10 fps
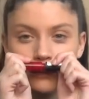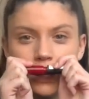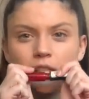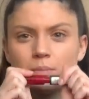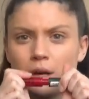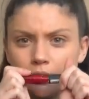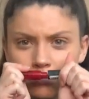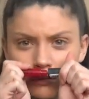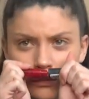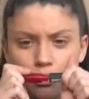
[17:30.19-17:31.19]
It smells
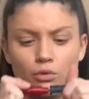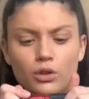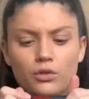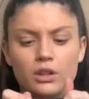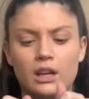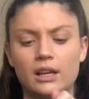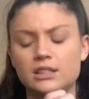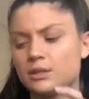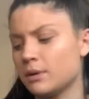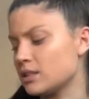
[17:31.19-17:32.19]
really, really nice. It
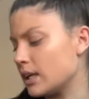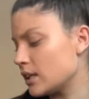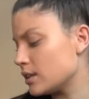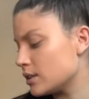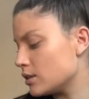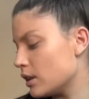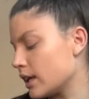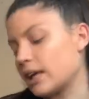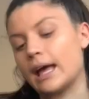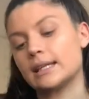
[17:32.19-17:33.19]
smells like
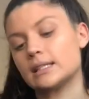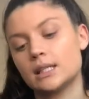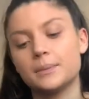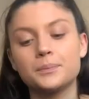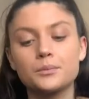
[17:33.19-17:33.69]
candy,